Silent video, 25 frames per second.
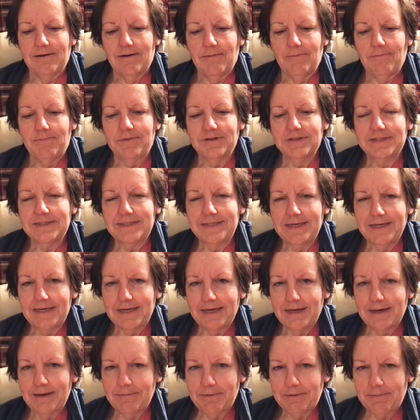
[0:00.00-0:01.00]
but seek
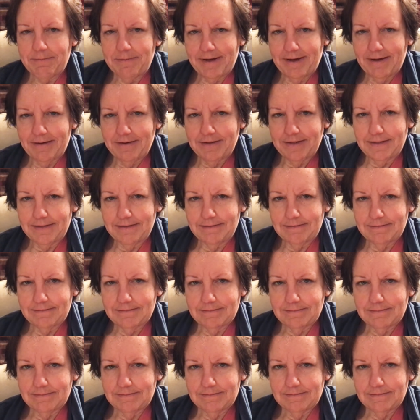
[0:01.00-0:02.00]
him about it,
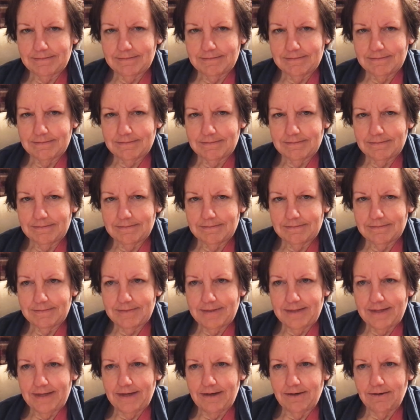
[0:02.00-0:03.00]

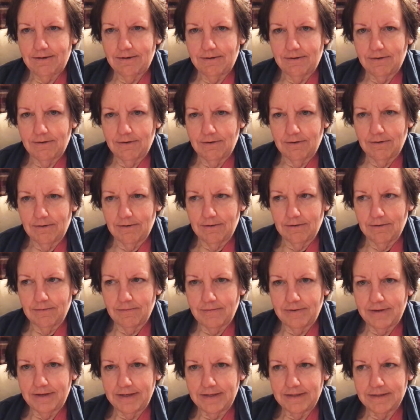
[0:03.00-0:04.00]
it
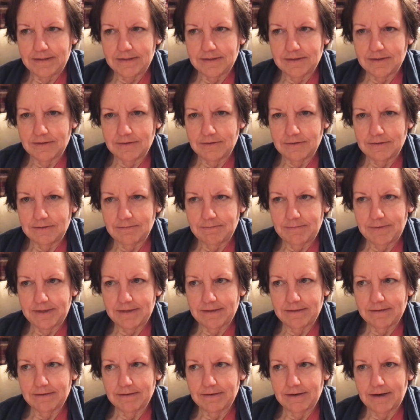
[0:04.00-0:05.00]
always goes
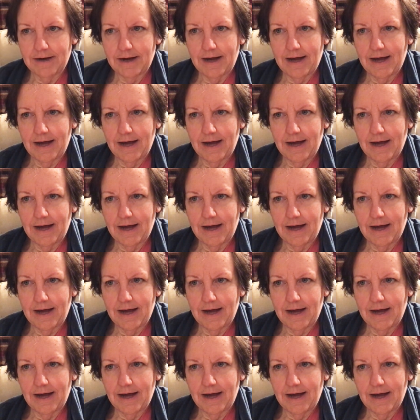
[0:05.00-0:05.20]
better.